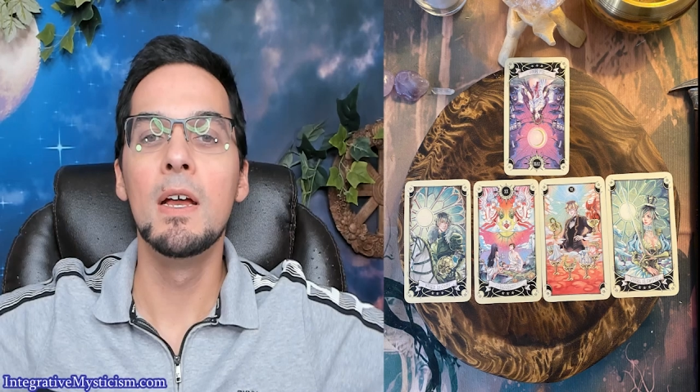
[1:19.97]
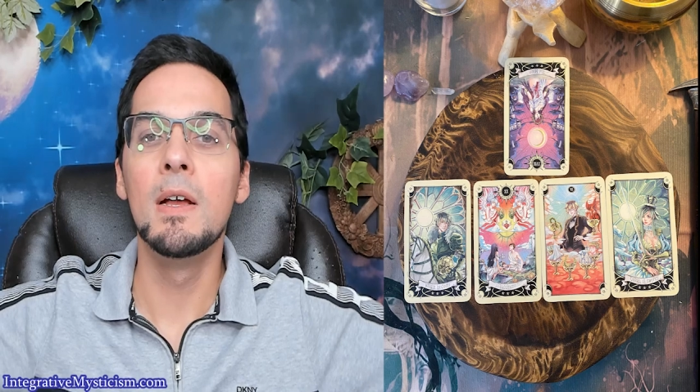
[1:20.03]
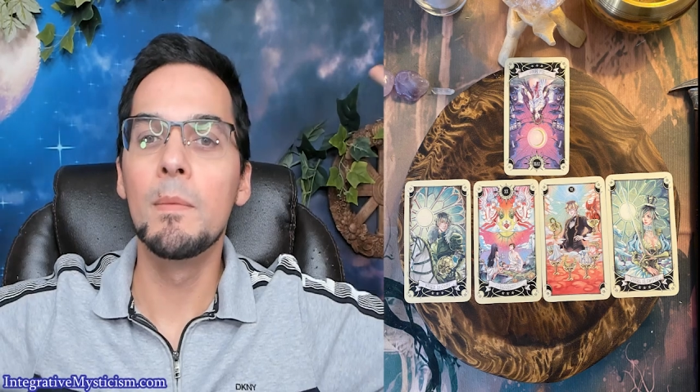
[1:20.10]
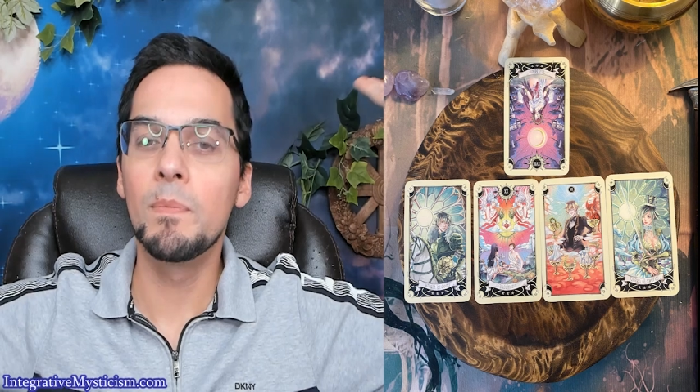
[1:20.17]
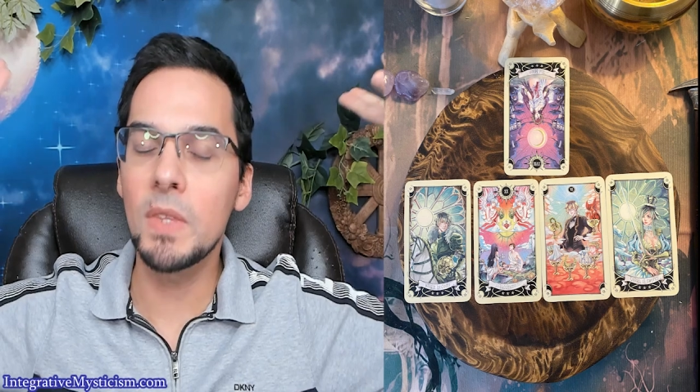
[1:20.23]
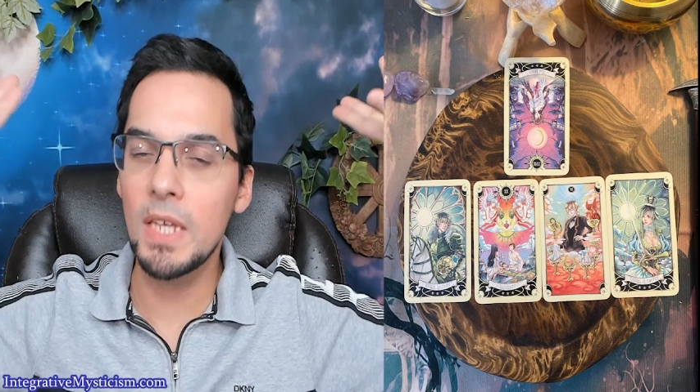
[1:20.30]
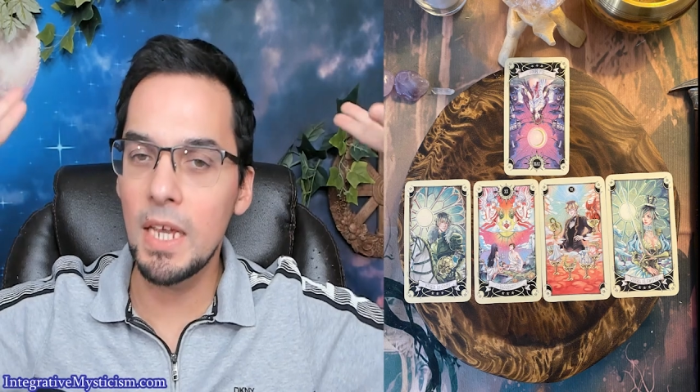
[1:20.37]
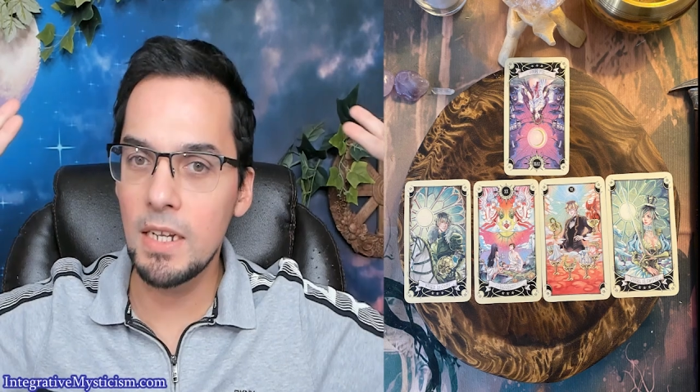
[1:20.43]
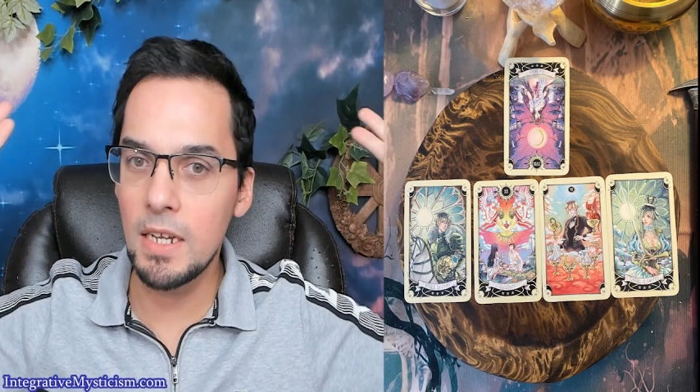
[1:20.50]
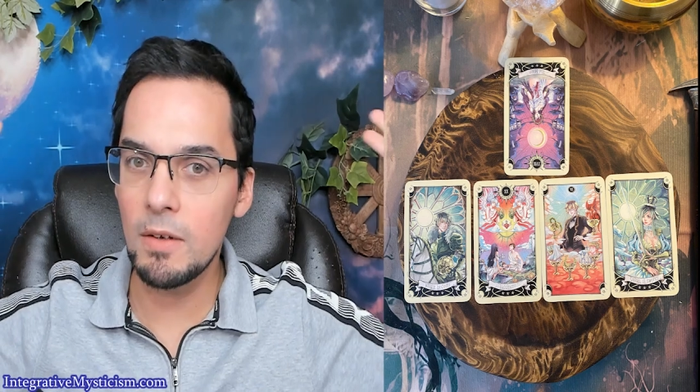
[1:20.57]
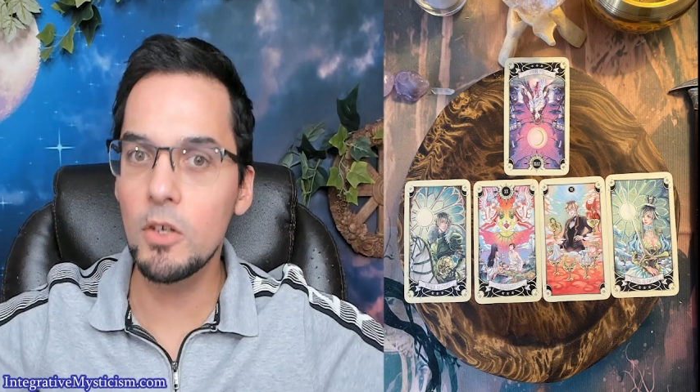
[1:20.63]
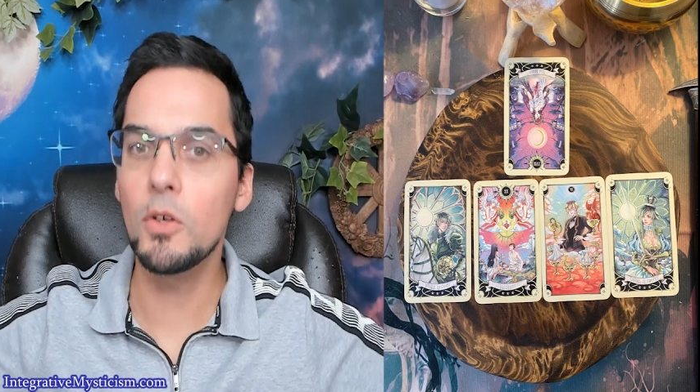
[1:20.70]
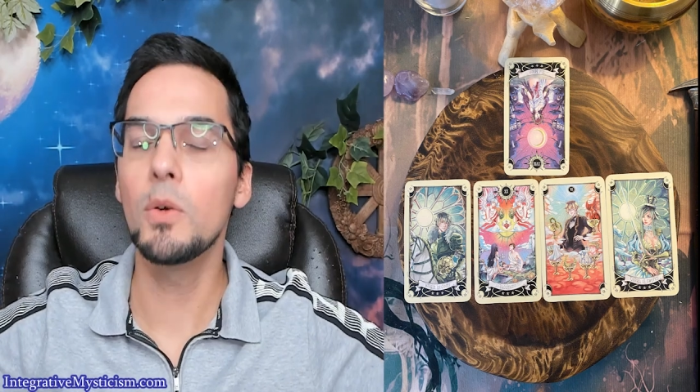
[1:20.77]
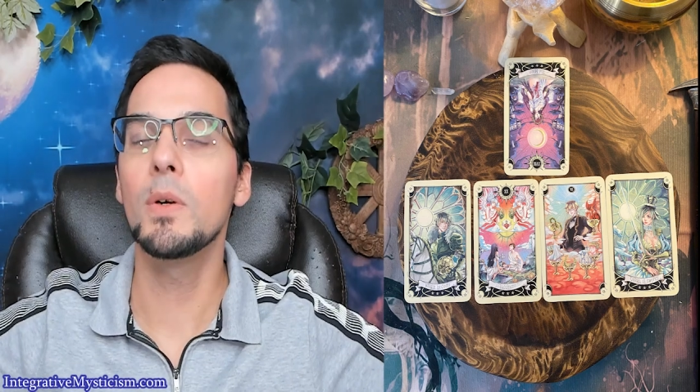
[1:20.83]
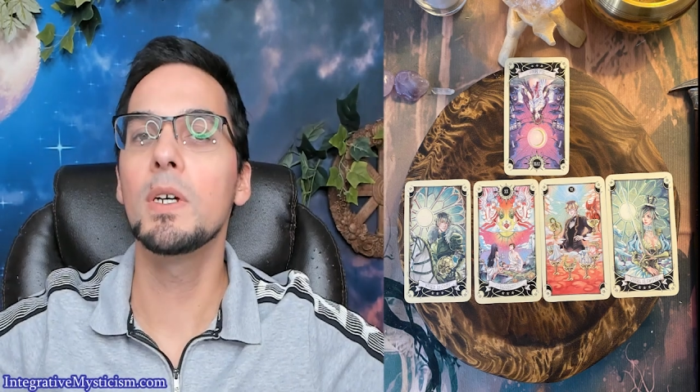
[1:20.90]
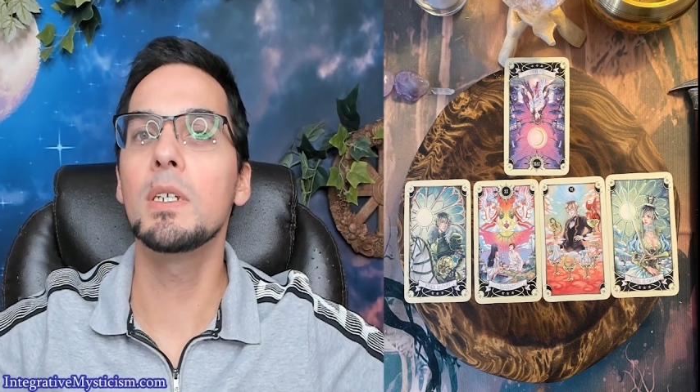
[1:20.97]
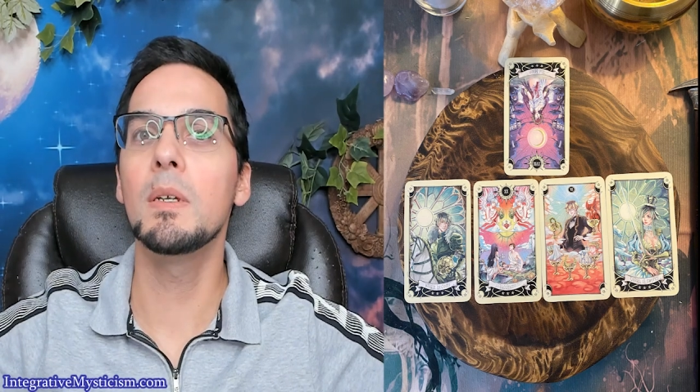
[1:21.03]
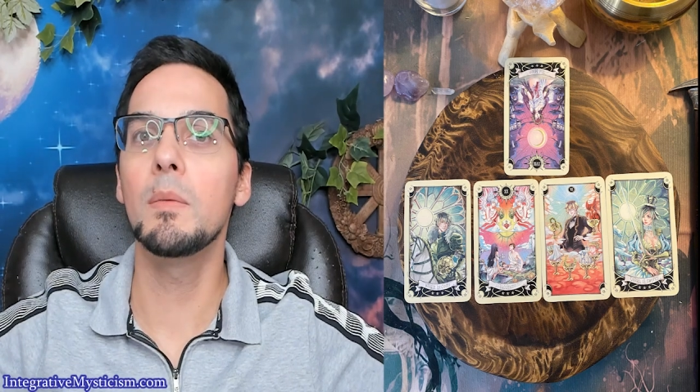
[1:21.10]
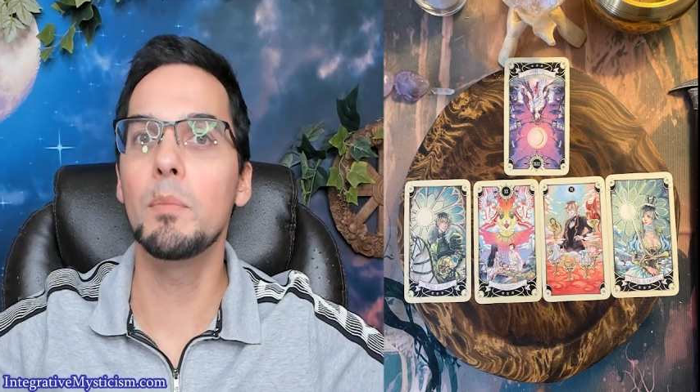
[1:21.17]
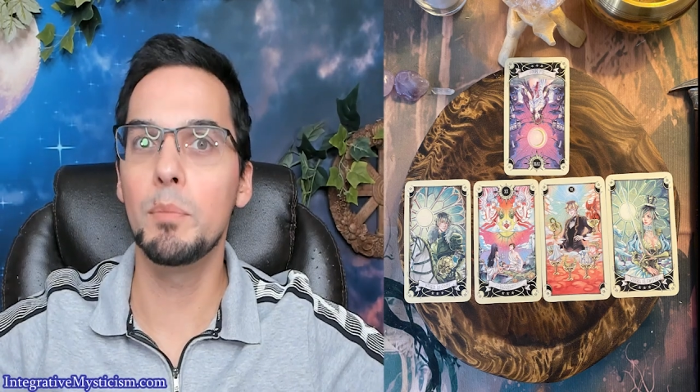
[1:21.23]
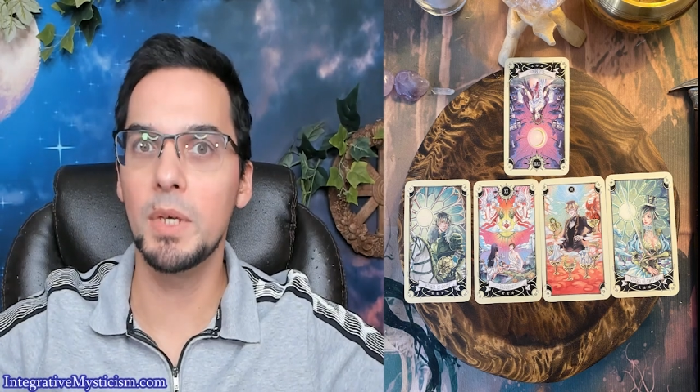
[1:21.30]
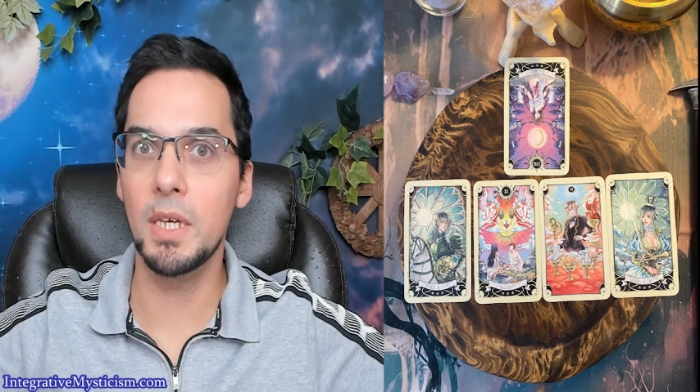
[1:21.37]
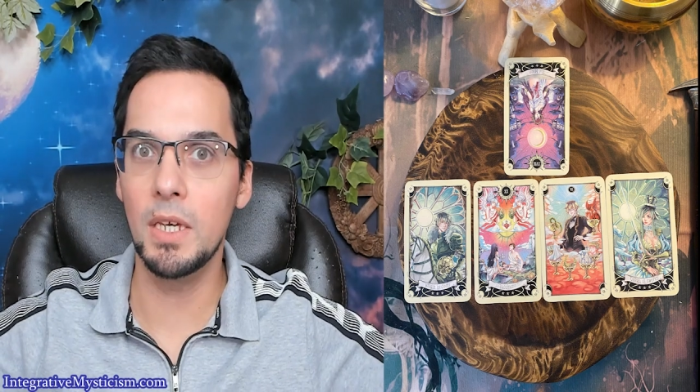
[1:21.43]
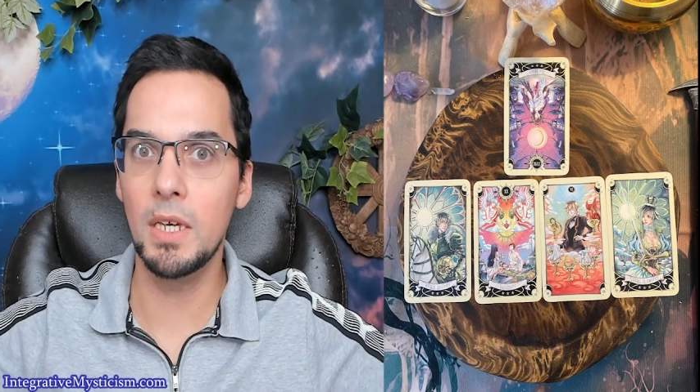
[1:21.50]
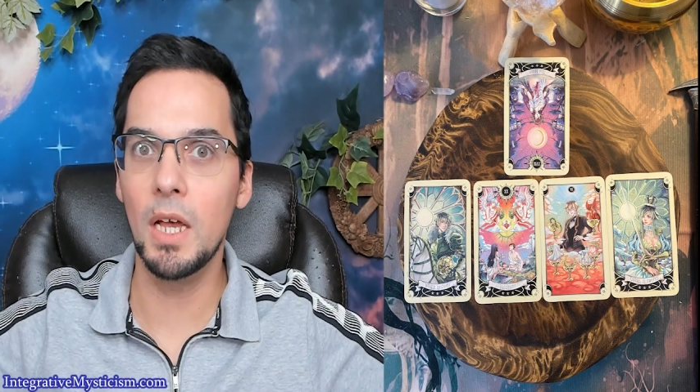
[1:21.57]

And it could be